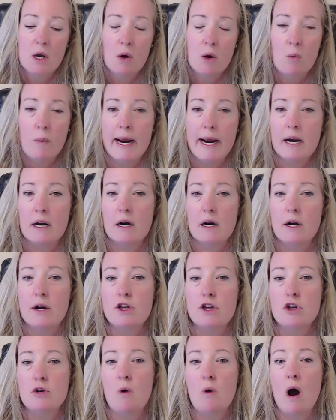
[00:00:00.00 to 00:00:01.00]
where
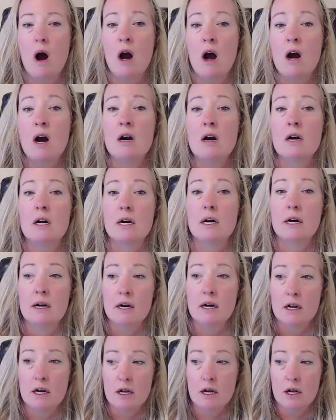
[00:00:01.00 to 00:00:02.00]
you are
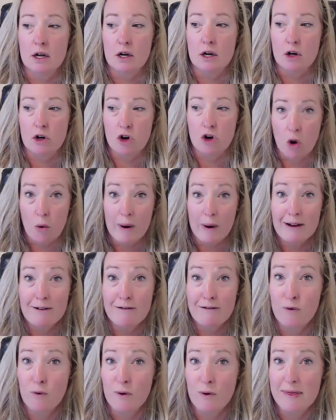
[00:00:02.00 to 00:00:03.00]
going
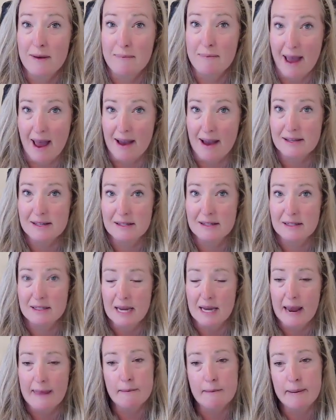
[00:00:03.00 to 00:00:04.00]
for the best
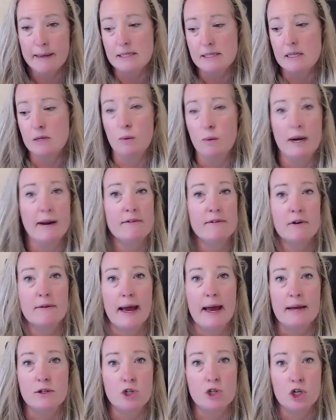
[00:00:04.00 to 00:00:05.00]
and the best in whatever
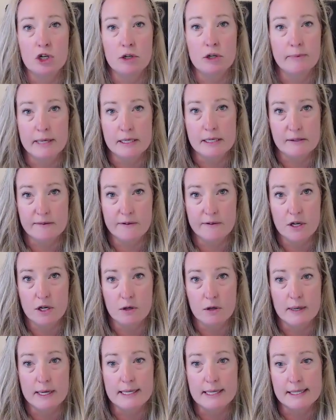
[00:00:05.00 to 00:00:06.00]
that term is for
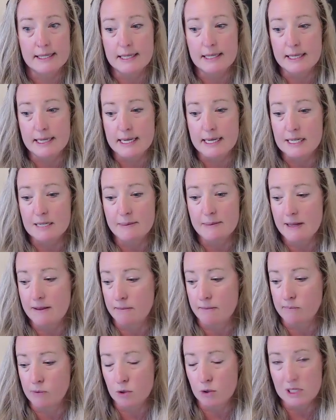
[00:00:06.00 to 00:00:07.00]
you. It doesn't need to be the
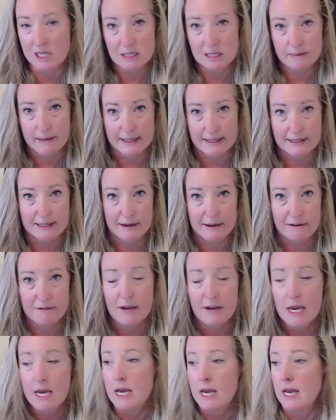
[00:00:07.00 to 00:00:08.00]
most expensive.
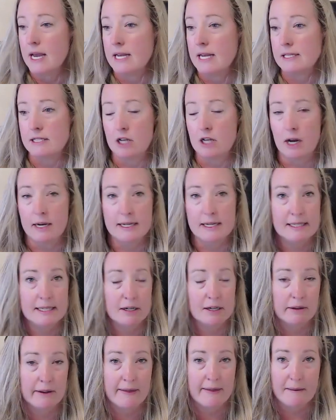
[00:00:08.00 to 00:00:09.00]
It's not
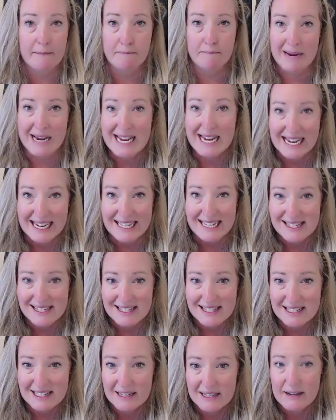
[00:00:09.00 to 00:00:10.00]
necessarily the
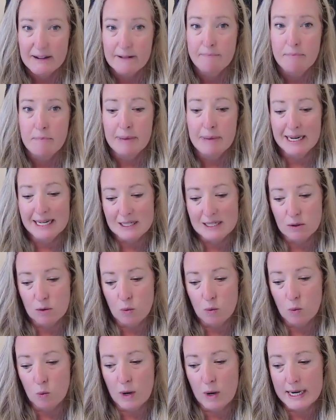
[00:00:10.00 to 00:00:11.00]
biggest, but it's
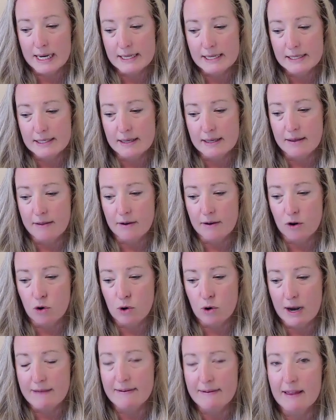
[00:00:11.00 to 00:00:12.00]
what is
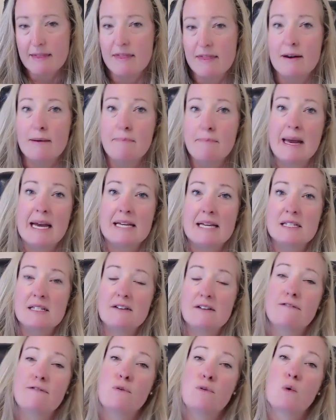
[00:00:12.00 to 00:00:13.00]
craving the best
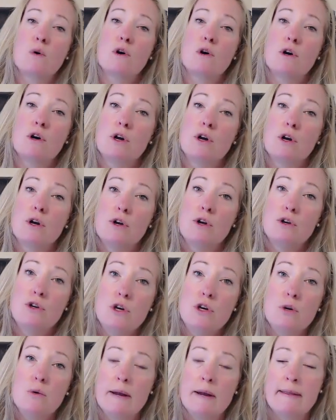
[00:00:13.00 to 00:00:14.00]
for
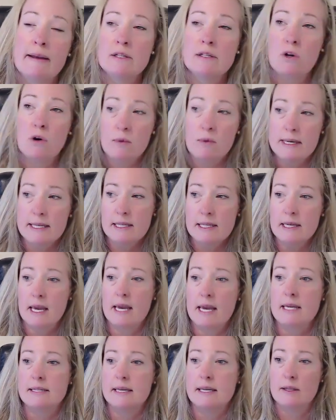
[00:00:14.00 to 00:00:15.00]
you. And that's always the
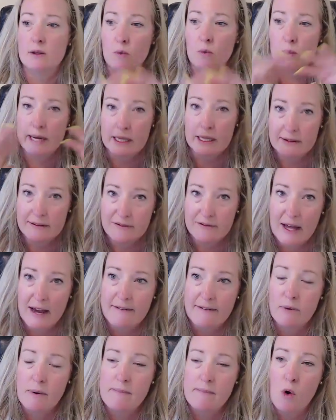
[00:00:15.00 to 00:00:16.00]
case in the wheel of
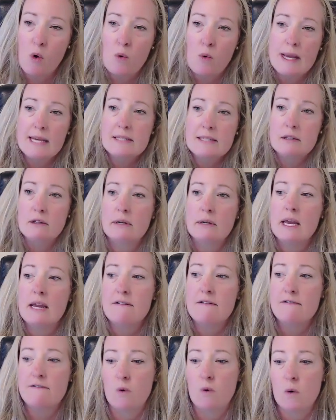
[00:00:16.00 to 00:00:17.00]
life. I'm always
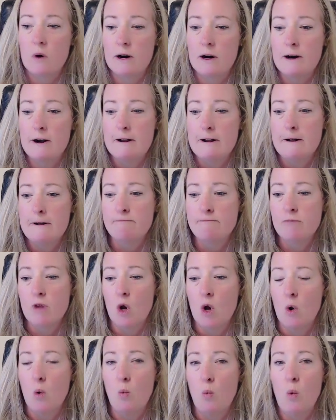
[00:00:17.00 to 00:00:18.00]
looking for
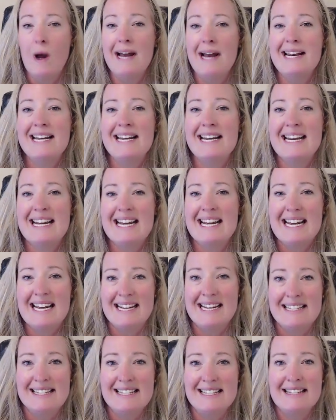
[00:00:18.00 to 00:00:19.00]
what
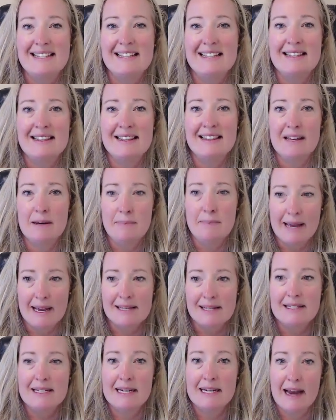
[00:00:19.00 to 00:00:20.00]
is the
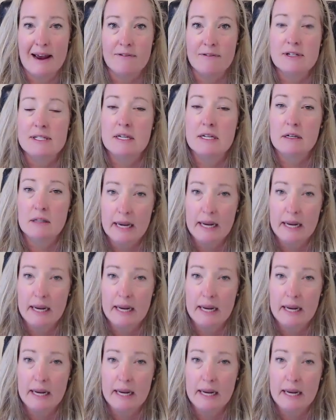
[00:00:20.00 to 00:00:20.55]
best in every single